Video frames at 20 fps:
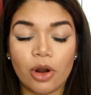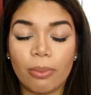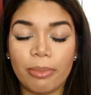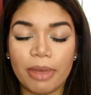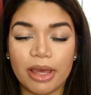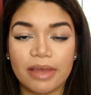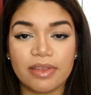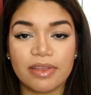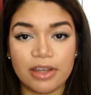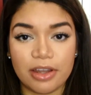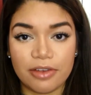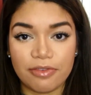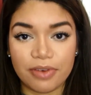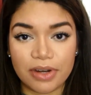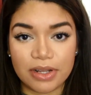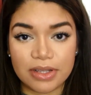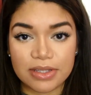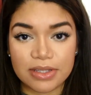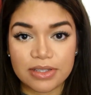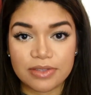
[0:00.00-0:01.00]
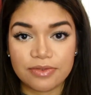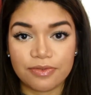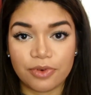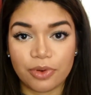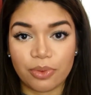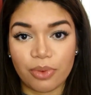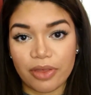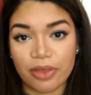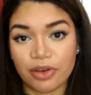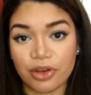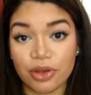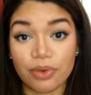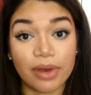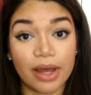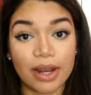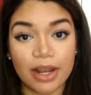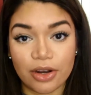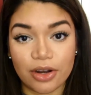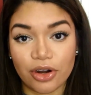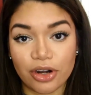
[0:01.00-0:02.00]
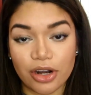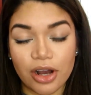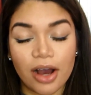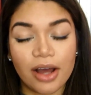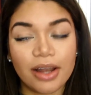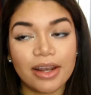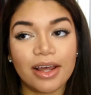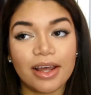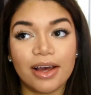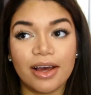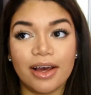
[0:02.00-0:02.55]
make the difference for whether you get in or not.